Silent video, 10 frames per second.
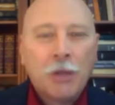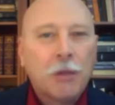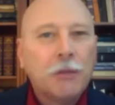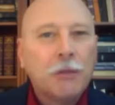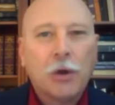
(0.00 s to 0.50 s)

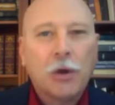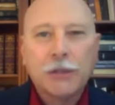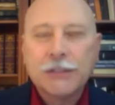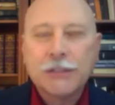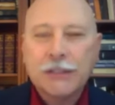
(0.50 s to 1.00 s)
But
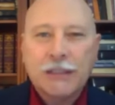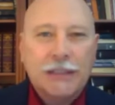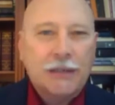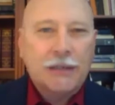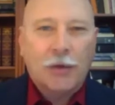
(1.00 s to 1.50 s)
because,
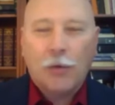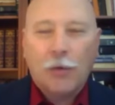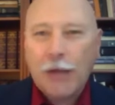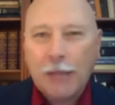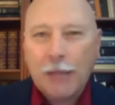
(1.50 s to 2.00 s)
well,
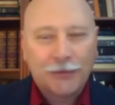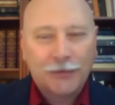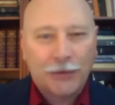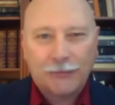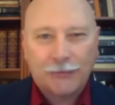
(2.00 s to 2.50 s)
what
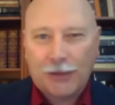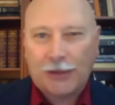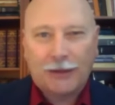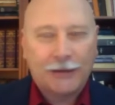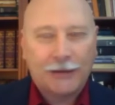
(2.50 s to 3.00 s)
happens if
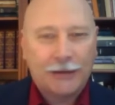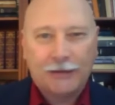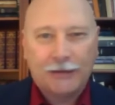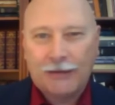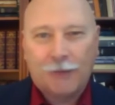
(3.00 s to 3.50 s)
a
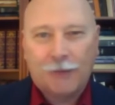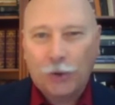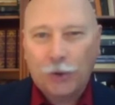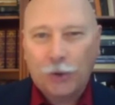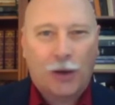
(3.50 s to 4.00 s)

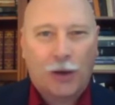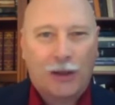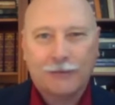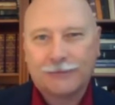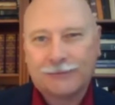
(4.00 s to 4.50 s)
hard
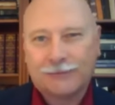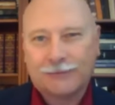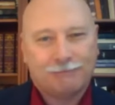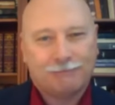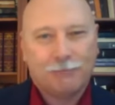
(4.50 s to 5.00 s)
drive,
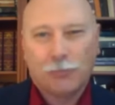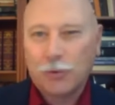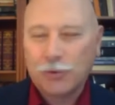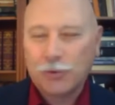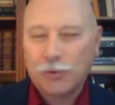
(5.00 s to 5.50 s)

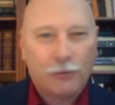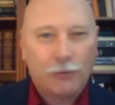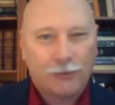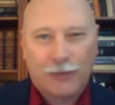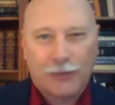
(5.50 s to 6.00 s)
your
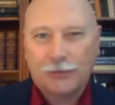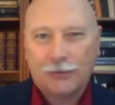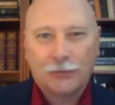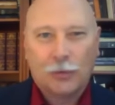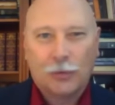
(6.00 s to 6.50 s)
server fails?